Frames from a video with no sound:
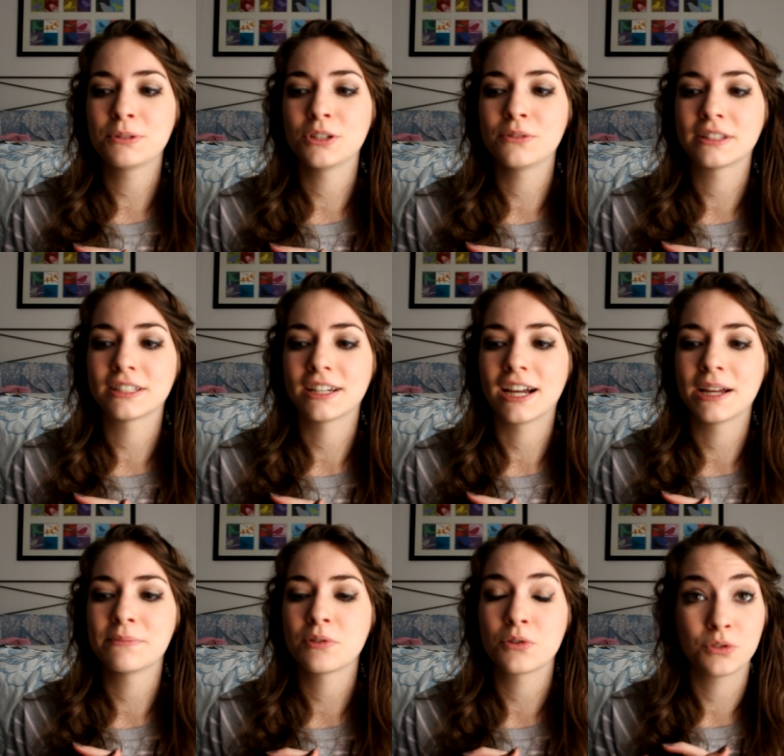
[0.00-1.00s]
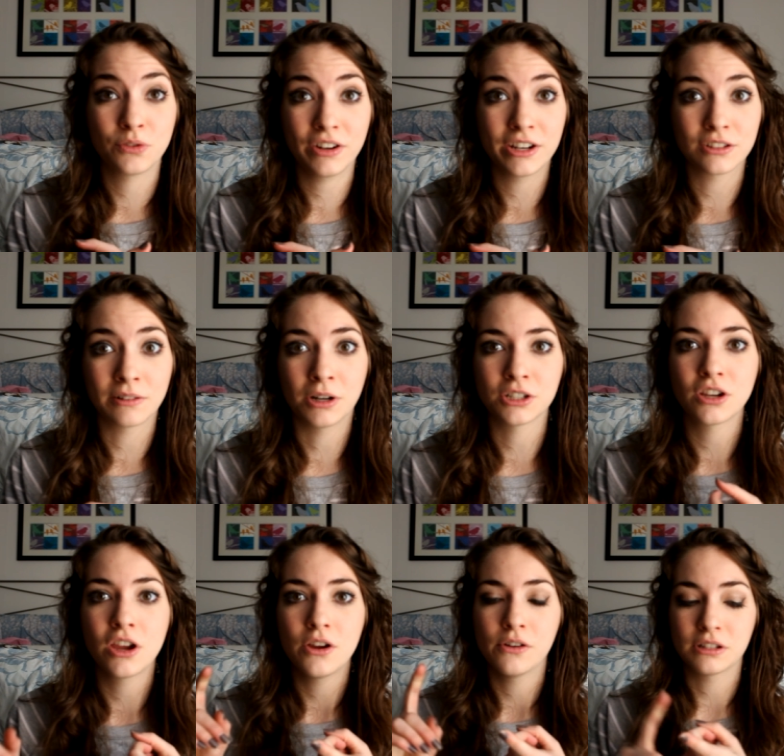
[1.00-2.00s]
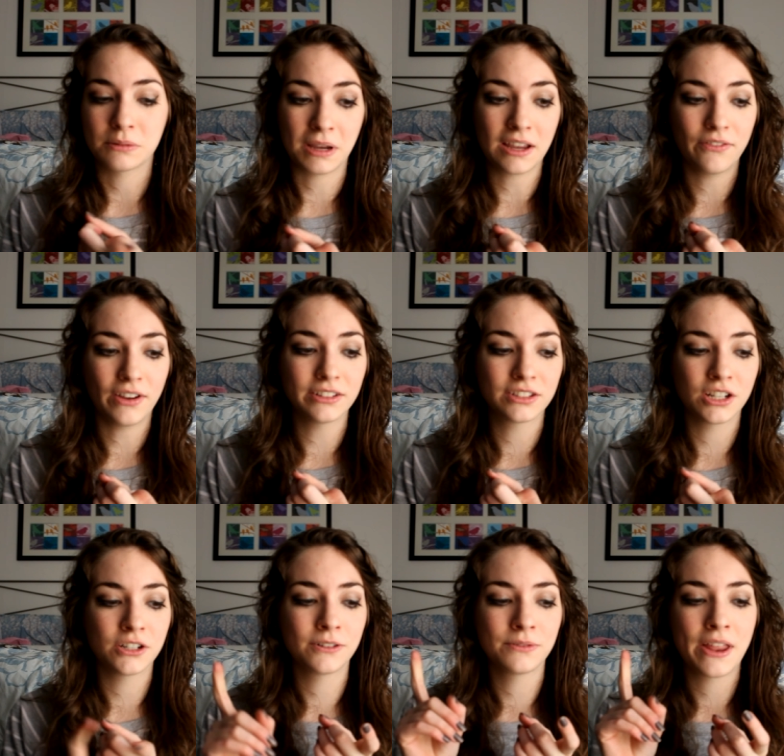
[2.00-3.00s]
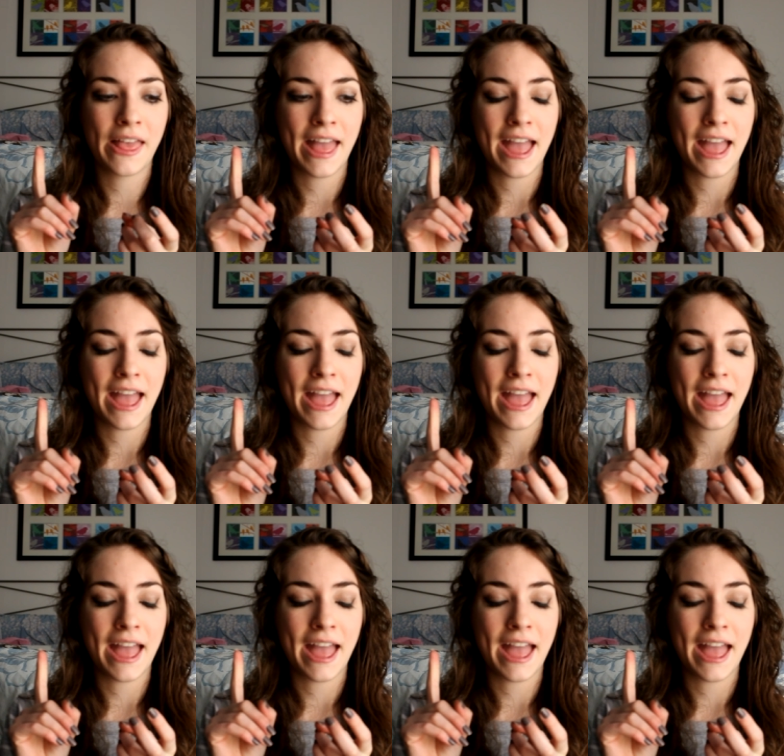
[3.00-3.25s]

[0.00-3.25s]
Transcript: to at the time whose videos I watched was Mike Falzone